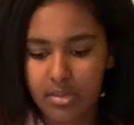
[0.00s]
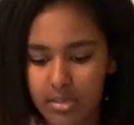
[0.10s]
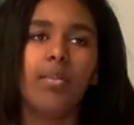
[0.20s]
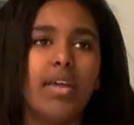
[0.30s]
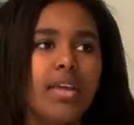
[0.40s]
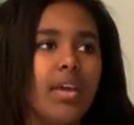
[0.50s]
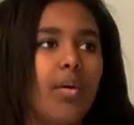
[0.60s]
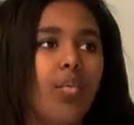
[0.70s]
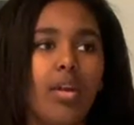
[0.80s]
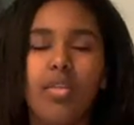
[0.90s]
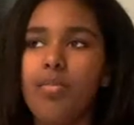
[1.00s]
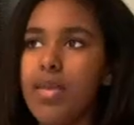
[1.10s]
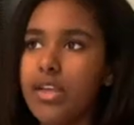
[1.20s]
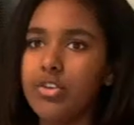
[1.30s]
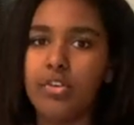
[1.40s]
Um, I think one of the
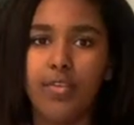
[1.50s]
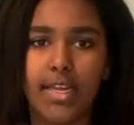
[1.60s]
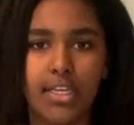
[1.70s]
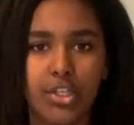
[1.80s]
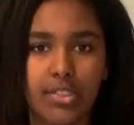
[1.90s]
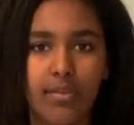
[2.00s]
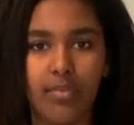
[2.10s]
major advantages of